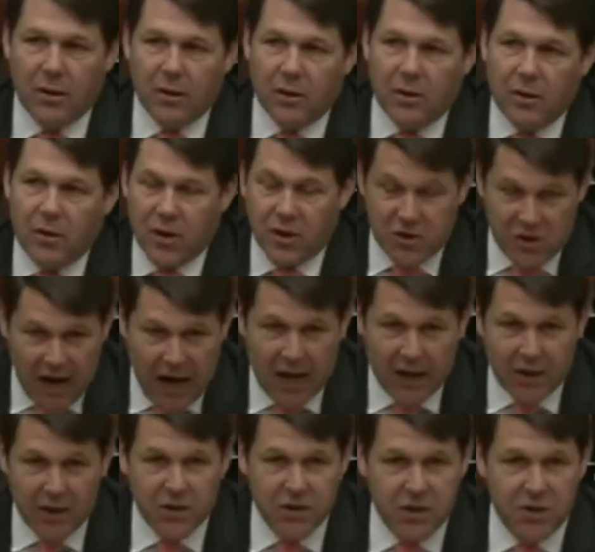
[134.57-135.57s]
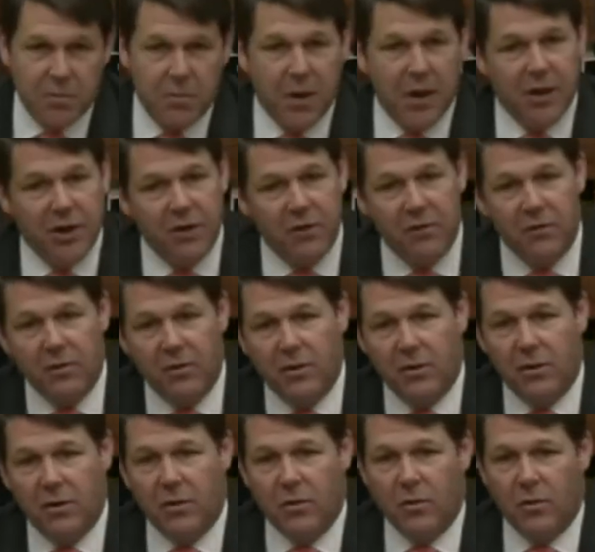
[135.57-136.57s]
The challenge has been
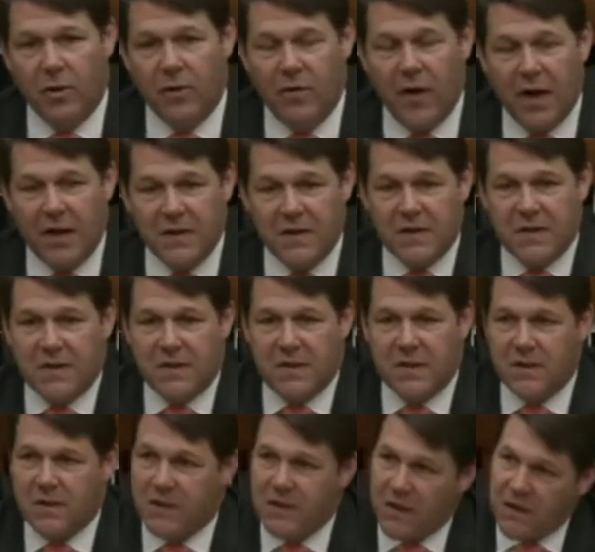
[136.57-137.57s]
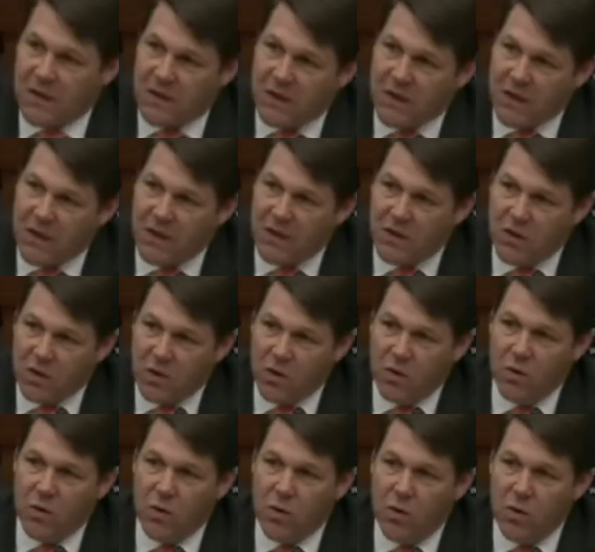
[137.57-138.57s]
we've had
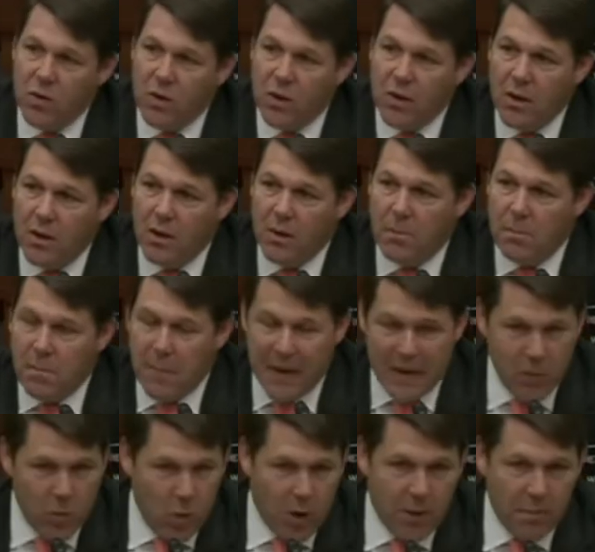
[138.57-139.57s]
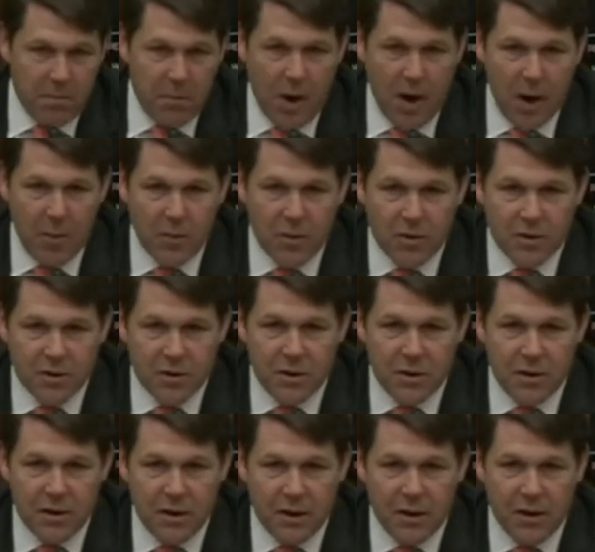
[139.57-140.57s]
62 B-1 bombers,
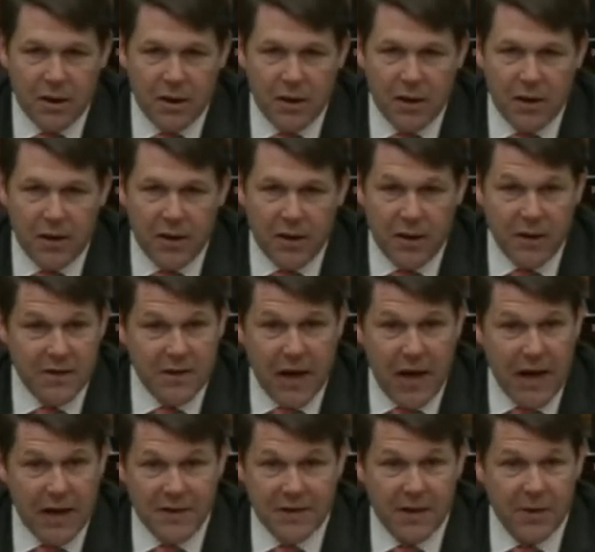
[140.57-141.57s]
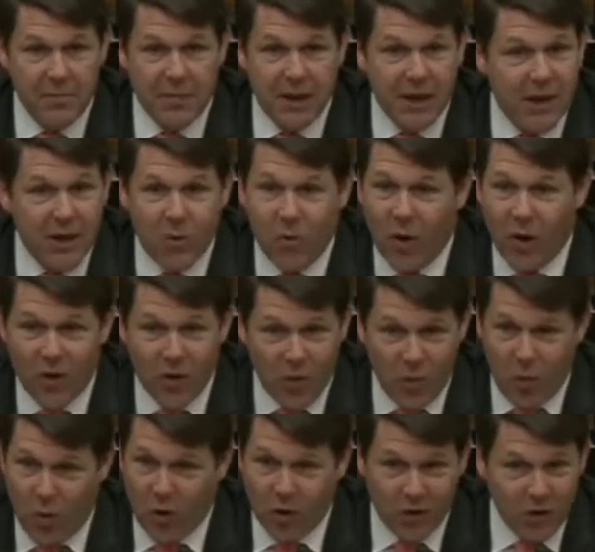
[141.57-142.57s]
and these guys can be anywhere in the
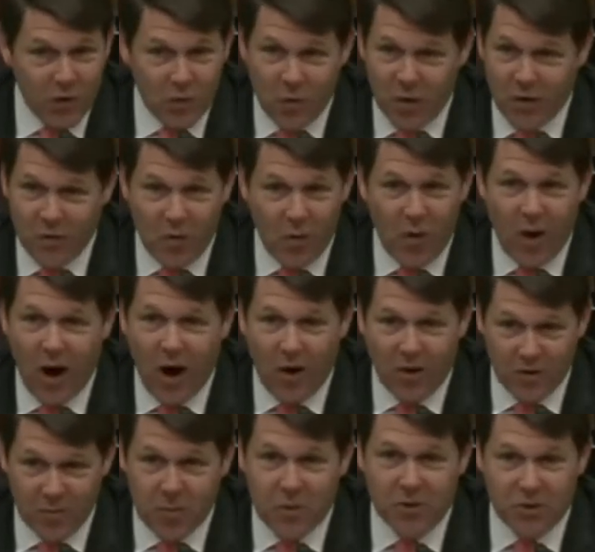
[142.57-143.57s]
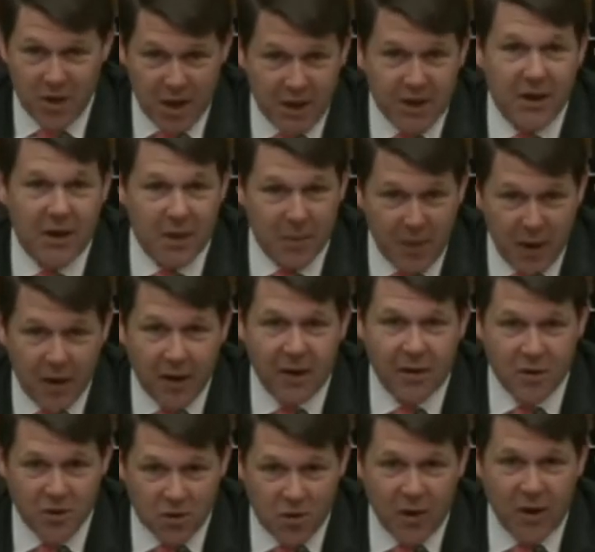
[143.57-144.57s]
world in 24 hours projecting
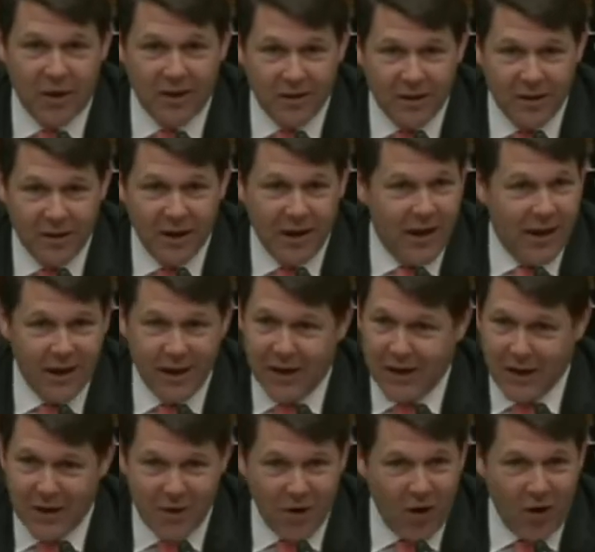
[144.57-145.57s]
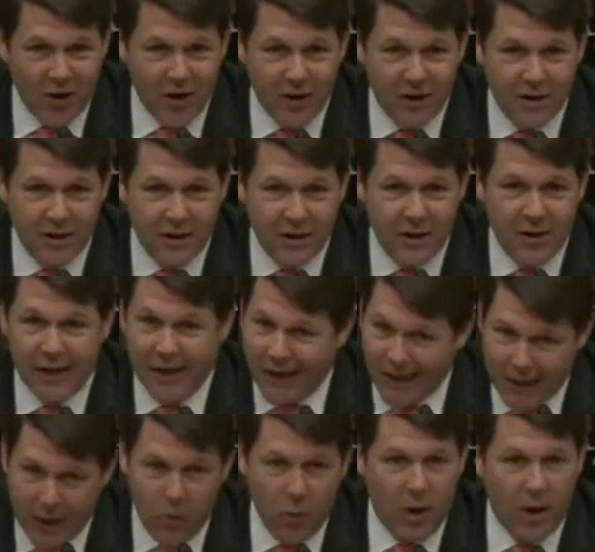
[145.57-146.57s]
American strength. Hit any target,
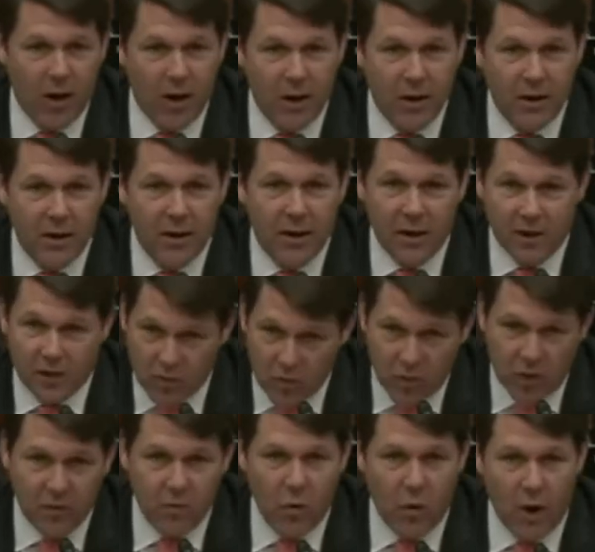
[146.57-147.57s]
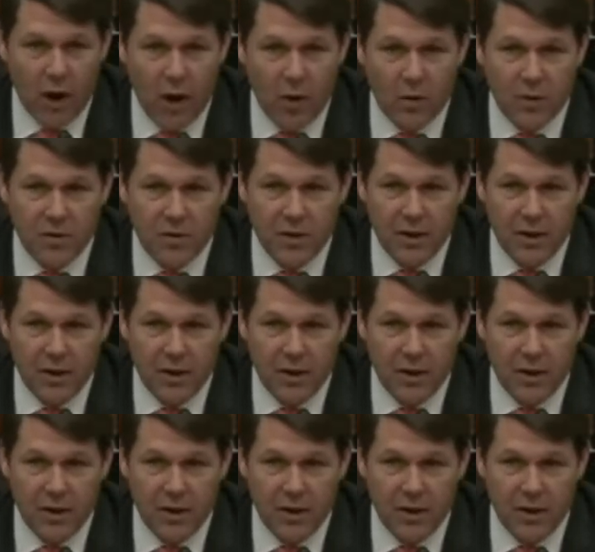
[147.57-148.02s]
anywhere, 24 hours.